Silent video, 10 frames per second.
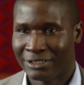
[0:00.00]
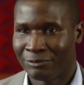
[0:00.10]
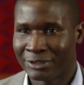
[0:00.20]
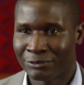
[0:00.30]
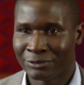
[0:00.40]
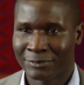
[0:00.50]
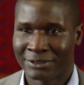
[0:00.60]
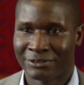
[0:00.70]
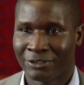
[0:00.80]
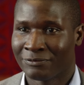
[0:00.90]

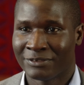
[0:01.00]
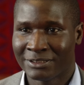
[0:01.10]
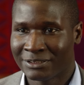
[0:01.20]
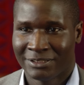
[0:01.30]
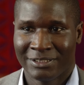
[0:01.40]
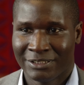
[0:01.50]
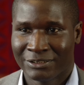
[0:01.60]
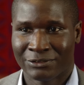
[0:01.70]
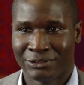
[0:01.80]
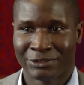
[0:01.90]
recruitment office,
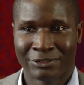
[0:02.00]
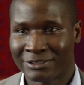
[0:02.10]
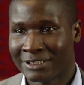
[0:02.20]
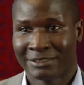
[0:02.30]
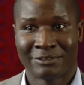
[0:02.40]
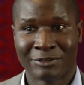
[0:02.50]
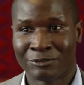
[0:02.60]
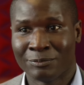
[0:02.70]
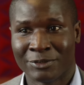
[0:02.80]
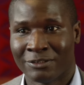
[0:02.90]
so you contact the
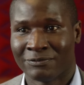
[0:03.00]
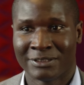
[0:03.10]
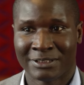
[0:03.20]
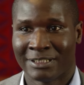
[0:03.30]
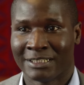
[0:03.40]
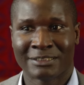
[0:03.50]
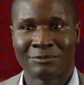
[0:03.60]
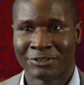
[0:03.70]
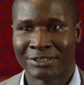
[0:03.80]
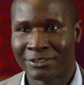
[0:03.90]
recruitment office and ask
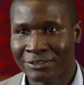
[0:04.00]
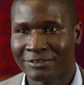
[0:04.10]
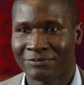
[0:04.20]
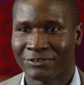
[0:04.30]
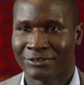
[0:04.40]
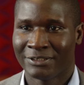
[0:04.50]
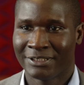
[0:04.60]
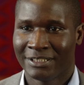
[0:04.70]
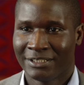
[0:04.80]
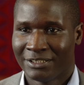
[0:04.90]
them what they're looking for.
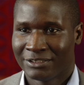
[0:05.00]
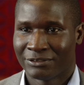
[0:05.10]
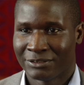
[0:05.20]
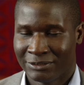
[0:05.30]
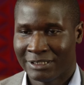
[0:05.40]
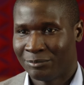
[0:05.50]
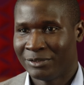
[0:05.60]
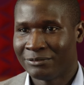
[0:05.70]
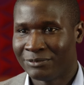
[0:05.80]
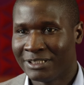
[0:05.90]
So it's
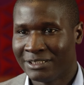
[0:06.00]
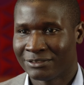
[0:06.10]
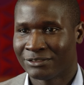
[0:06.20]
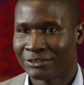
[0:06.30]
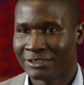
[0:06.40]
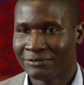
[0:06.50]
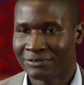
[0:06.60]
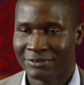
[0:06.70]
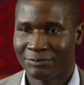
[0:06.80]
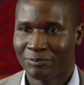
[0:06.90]
being really
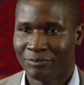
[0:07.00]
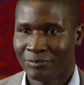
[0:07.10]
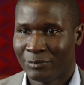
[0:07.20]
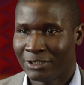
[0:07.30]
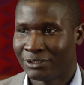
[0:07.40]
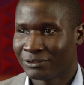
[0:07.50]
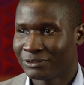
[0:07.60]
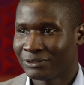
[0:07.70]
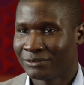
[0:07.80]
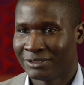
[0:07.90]
assertive, and
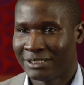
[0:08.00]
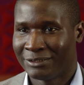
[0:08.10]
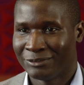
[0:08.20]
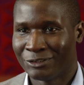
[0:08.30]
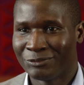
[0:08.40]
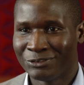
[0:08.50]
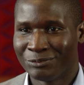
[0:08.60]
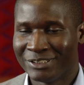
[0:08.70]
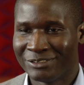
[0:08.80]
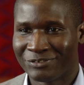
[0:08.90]
also not to
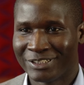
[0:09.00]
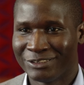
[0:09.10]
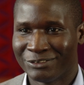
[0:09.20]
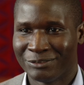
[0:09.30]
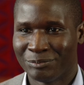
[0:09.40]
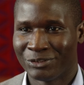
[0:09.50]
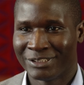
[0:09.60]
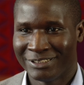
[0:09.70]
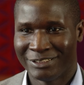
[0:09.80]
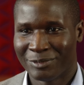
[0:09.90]
be afraid to put
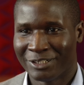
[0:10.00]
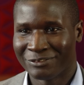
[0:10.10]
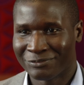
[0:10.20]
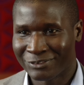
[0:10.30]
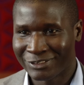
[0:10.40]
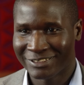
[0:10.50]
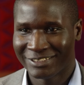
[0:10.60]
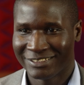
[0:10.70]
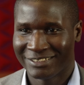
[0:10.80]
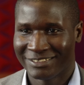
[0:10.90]
in the amount of work
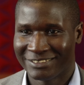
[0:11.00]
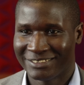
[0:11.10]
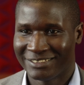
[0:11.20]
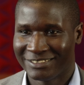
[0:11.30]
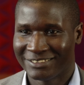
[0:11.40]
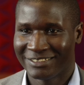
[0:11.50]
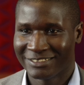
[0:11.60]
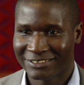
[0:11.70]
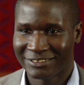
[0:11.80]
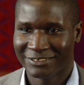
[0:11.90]
that it takes,